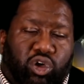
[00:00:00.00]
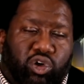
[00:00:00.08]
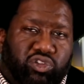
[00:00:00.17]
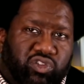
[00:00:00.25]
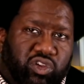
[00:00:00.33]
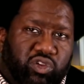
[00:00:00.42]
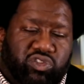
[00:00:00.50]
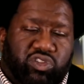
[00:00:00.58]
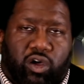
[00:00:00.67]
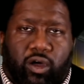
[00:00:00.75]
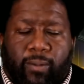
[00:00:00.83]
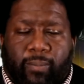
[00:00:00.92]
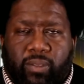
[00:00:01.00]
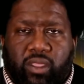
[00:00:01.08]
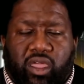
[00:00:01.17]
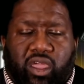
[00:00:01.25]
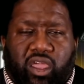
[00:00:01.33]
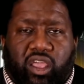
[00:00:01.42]
Those of you who saw
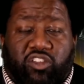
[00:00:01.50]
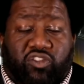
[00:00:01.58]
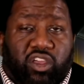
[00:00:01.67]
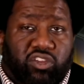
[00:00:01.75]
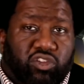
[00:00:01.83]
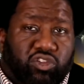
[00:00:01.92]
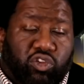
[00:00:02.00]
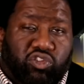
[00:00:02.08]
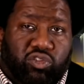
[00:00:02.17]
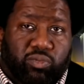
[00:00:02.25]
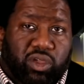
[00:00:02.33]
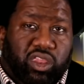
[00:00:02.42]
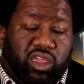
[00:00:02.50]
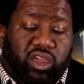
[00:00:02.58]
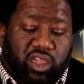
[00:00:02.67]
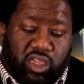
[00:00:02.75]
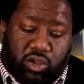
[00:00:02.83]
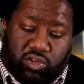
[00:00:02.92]
his face on social media,
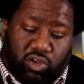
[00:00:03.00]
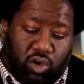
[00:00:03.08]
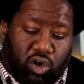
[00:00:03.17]
it was